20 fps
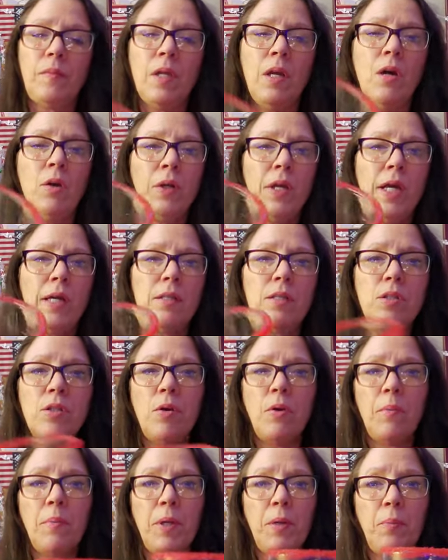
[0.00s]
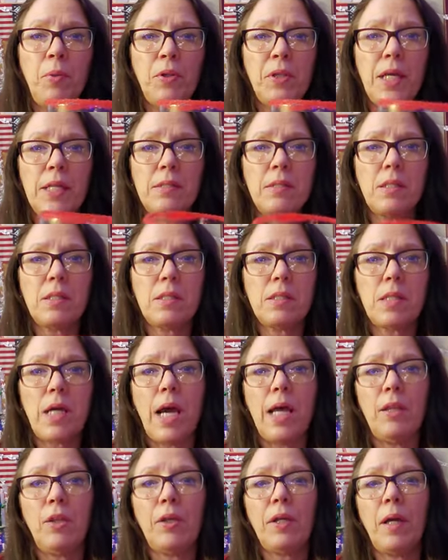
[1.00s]
Okay, so I'm going to put that to the
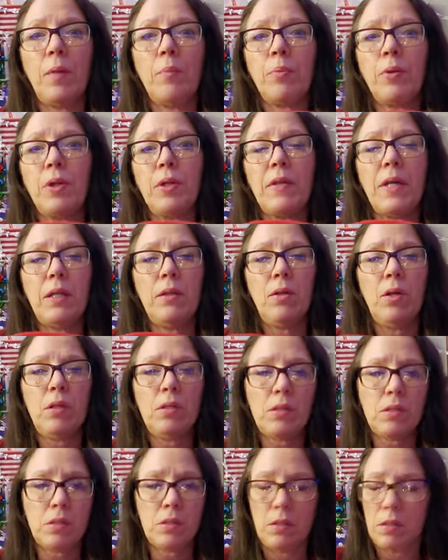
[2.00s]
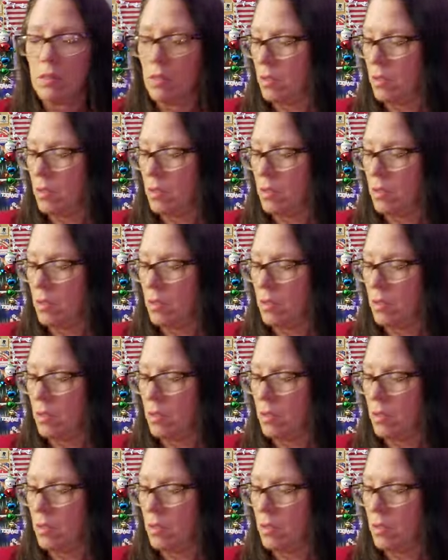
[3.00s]
side. Look how pretty that looks.